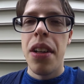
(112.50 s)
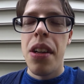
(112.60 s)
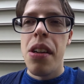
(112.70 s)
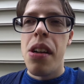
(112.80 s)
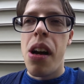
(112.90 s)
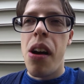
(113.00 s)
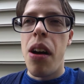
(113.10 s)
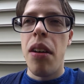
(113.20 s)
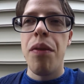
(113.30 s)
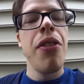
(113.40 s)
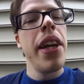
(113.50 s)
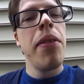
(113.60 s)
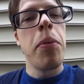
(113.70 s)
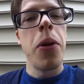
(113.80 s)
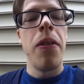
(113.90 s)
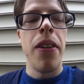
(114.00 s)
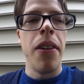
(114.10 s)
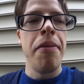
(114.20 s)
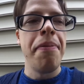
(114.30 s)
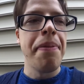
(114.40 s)
um, flavor profile.
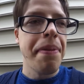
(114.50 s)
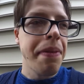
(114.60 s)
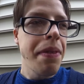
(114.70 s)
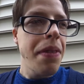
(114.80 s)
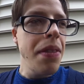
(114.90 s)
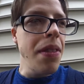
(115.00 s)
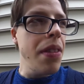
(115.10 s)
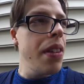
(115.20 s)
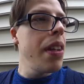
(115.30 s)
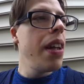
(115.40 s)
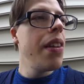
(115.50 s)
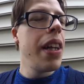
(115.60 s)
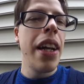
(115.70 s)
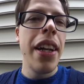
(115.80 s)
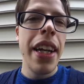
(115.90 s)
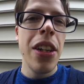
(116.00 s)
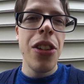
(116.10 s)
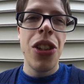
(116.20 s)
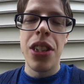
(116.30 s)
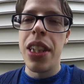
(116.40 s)
It's not an English, it's
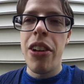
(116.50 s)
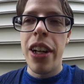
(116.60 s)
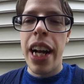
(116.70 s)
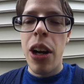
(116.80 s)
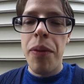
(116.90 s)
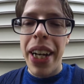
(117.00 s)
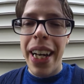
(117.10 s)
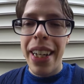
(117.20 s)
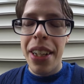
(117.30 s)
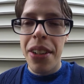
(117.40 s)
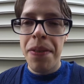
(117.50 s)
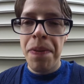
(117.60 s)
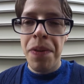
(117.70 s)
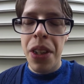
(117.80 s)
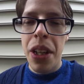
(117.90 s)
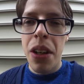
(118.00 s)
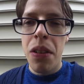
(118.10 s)
not an aromatic, you know.